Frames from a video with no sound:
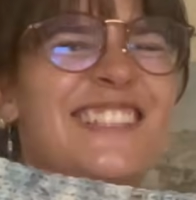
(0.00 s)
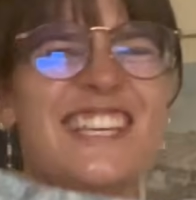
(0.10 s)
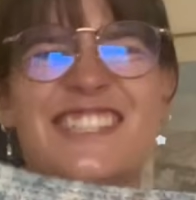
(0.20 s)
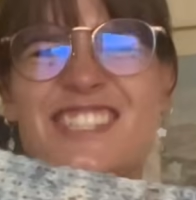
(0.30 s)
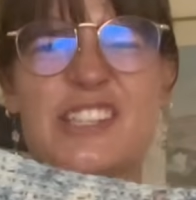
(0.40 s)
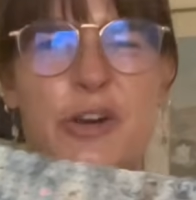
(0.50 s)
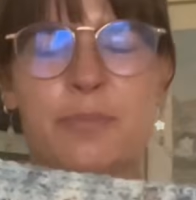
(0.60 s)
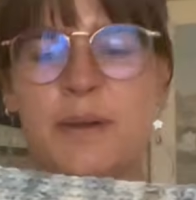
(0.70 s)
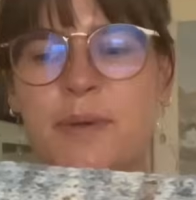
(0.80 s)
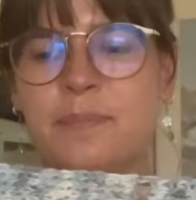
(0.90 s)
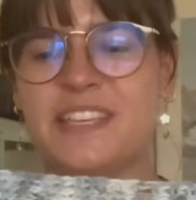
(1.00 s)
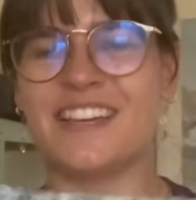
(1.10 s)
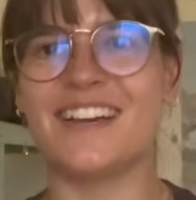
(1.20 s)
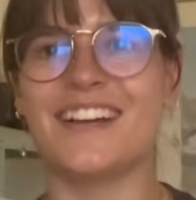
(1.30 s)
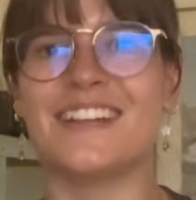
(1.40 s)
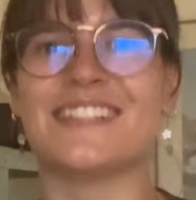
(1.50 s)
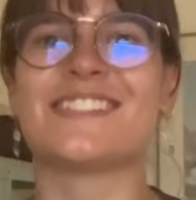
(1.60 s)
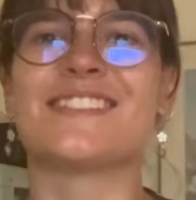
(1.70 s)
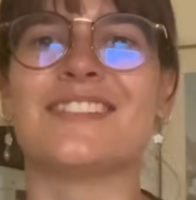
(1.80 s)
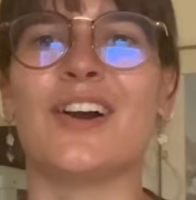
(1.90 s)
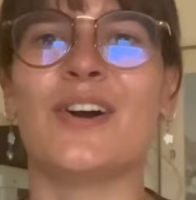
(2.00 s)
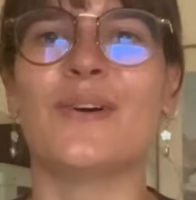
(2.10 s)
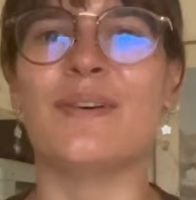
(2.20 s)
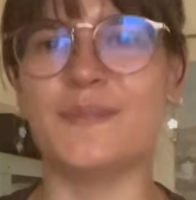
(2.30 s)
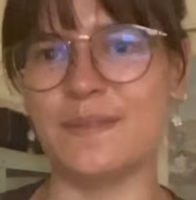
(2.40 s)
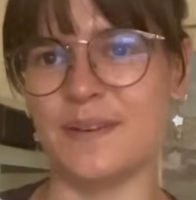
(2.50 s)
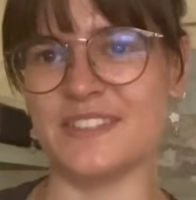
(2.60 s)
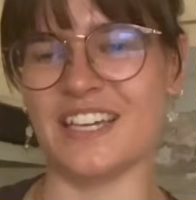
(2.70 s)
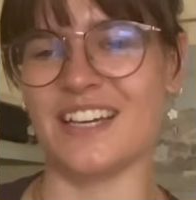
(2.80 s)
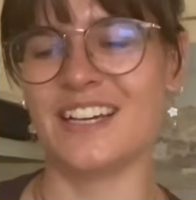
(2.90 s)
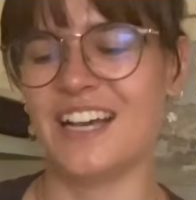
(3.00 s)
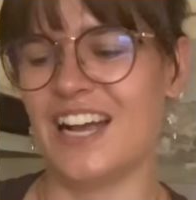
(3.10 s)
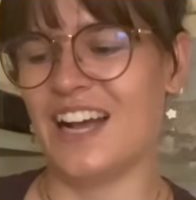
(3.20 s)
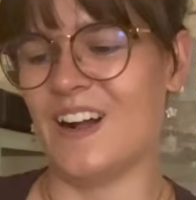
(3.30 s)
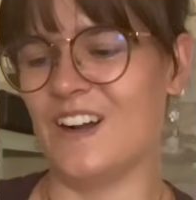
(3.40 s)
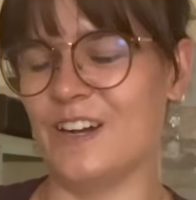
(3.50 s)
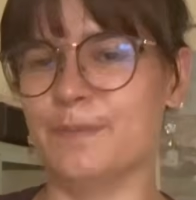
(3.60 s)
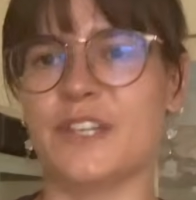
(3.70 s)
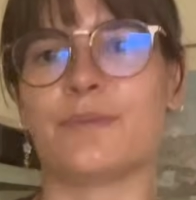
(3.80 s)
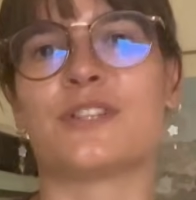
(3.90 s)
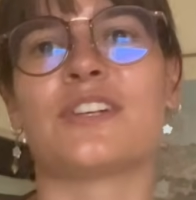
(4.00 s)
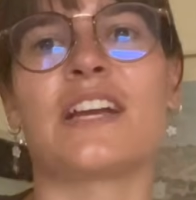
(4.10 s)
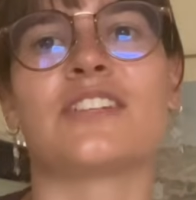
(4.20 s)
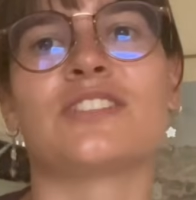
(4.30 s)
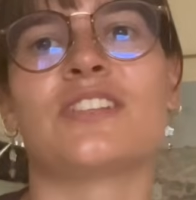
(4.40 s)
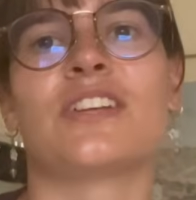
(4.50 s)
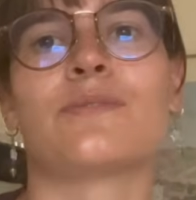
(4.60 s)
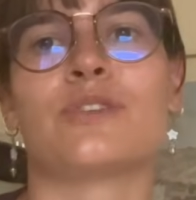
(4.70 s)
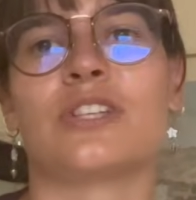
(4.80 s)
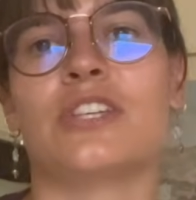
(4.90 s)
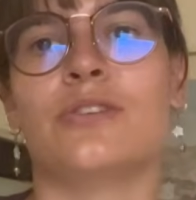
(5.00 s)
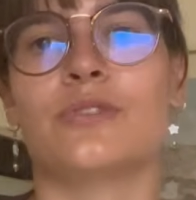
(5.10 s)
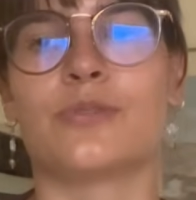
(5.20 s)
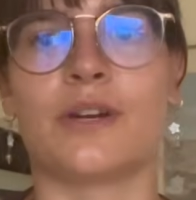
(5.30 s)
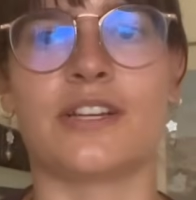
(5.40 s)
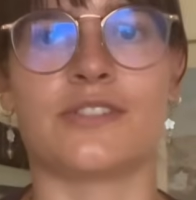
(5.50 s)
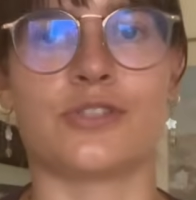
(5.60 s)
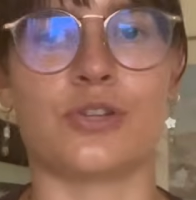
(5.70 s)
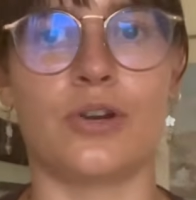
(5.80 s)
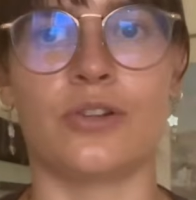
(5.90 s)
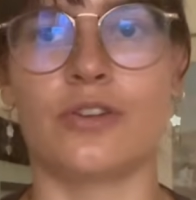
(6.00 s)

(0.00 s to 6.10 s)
It's so Mamma Mia. It's so Mamma Mia. It would look actually like really cute to wear it as a shawl